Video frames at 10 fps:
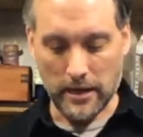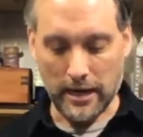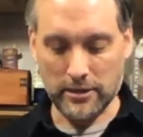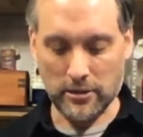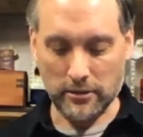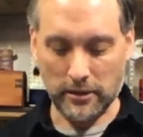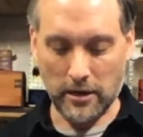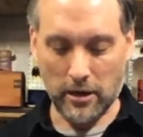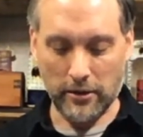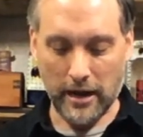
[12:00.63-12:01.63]
I certainly
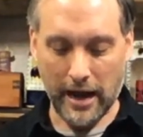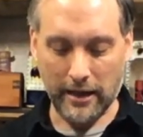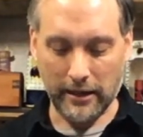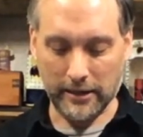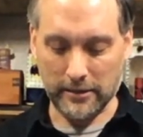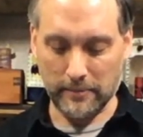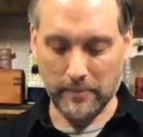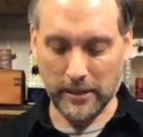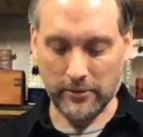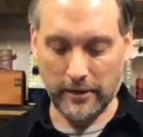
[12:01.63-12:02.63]
know that I like to
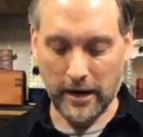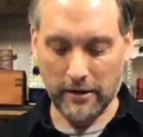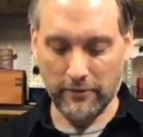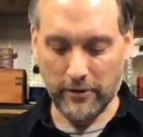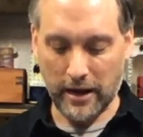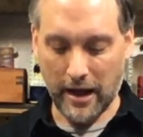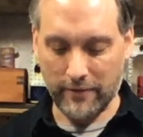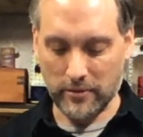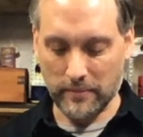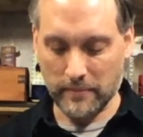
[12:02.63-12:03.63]
be creative when I have
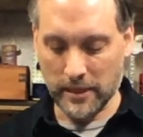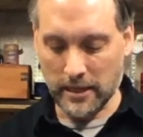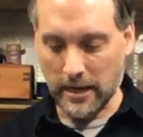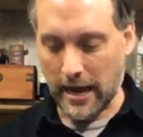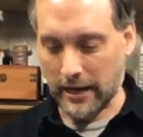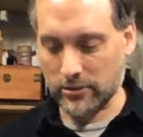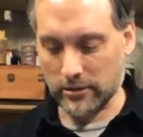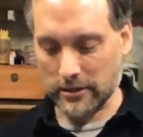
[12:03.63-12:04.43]
some extra